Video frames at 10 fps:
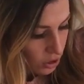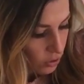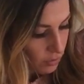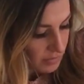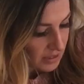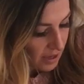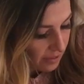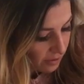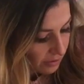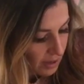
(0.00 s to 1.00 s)
glue them
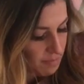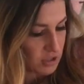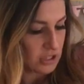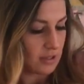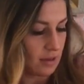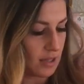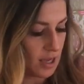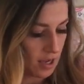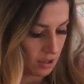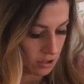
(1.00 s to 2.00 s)
together. Yep, just a
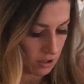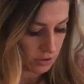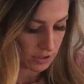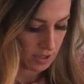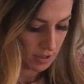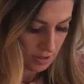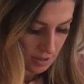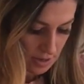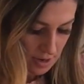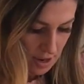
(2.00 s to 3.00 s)
little closer.
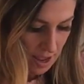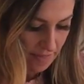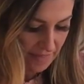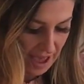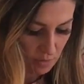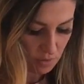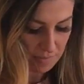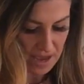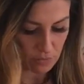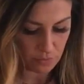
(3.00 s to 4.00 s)
And that
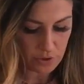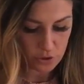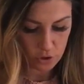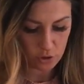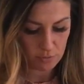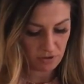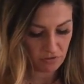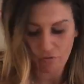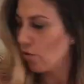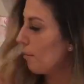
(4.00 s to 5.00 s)
will make room
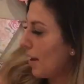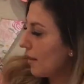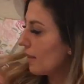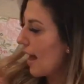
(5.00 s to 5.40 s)
for my